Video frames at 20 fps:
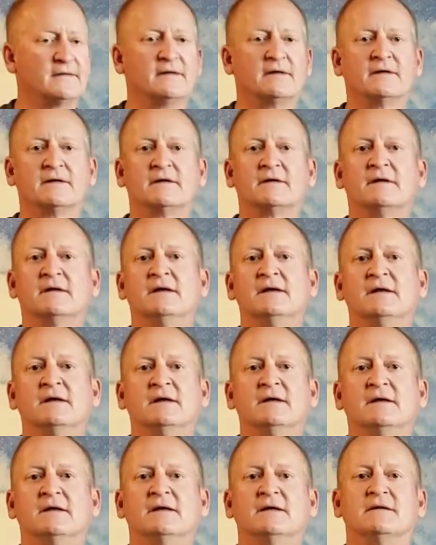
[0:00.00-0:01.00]
in the
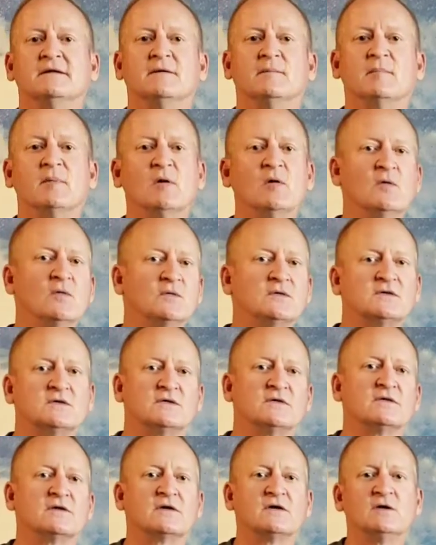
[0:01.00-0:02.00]
boat
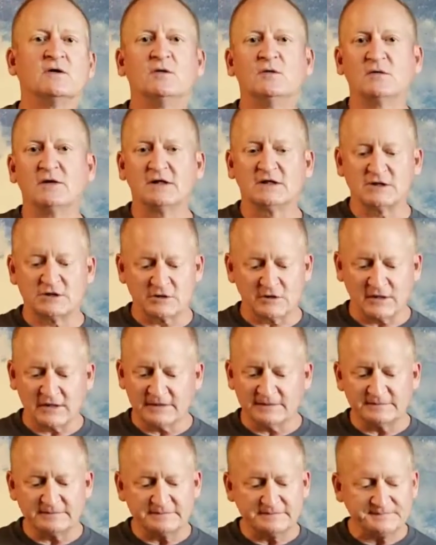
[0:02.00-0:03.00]
or the canoe that you're
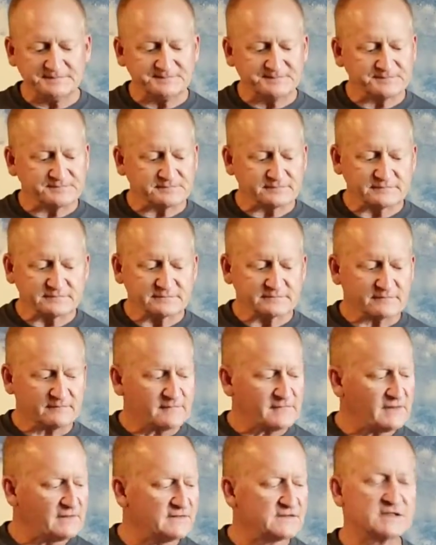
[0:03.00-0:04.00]
in,
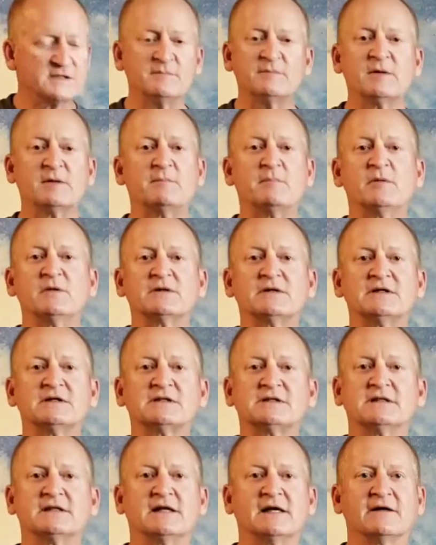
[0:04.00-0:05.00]
simply put
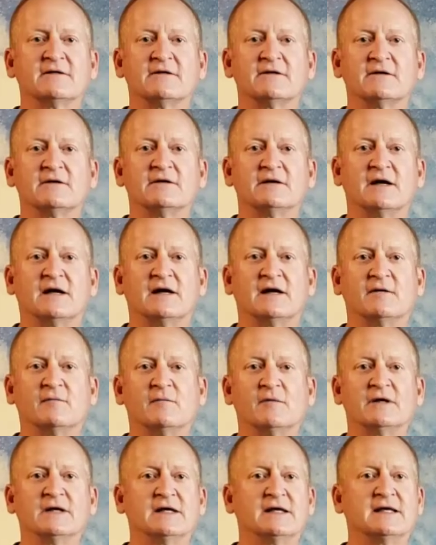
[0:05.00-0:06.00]
this together.
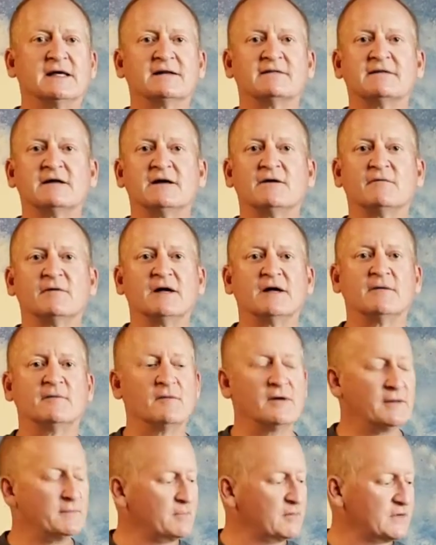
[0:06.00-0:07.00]
When you get there right
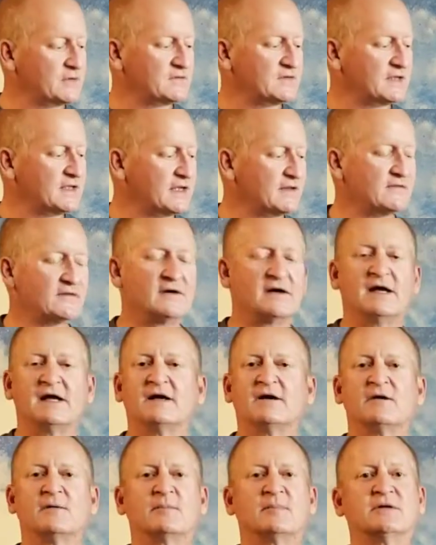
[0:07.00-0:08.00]
away, put it together and
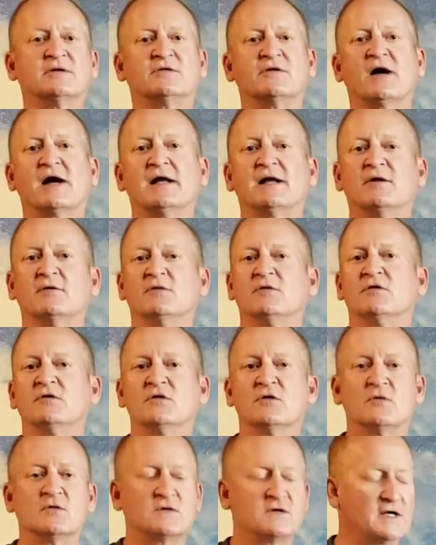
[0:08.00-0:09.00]
it'll be dried out in
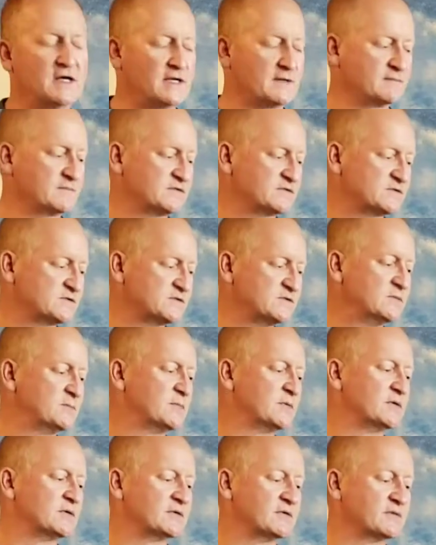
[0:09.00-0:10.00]
no time.
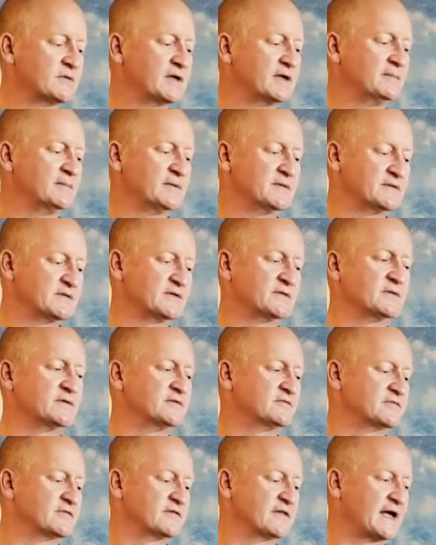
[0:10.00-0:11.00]
Super great
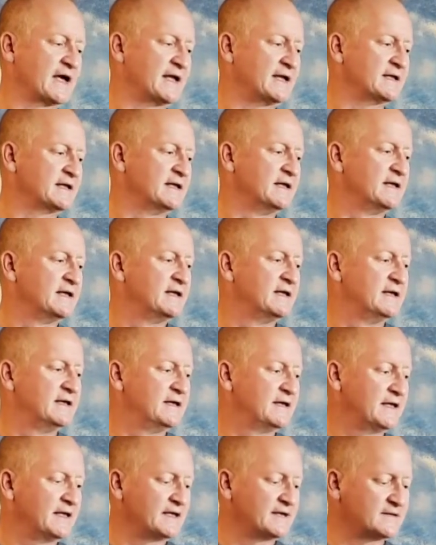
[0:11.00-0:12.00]
material for that.
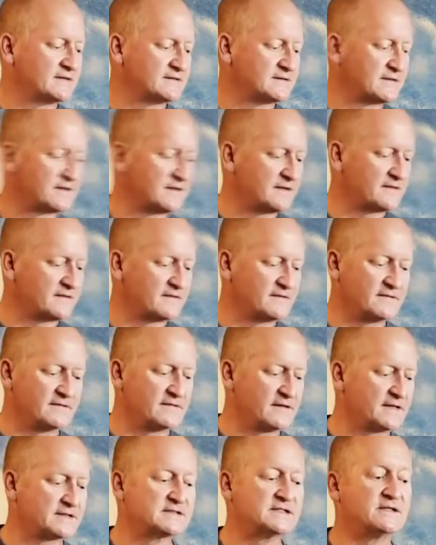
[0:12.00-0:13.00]
And
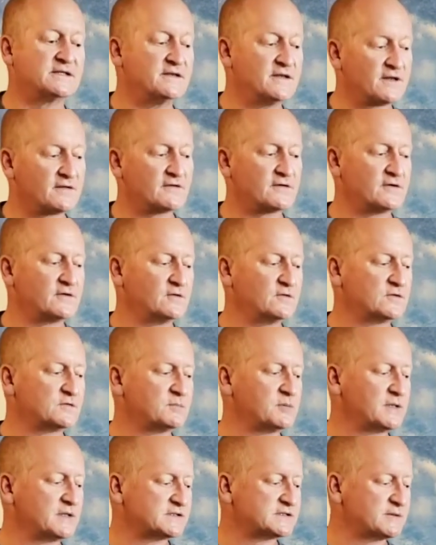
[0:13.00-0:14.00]
that's another huge
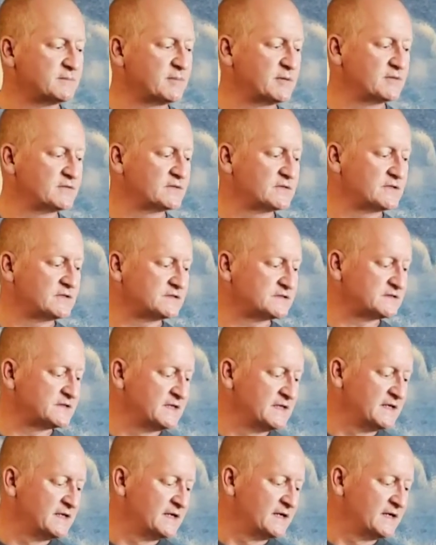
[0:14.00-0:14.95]
plus about these.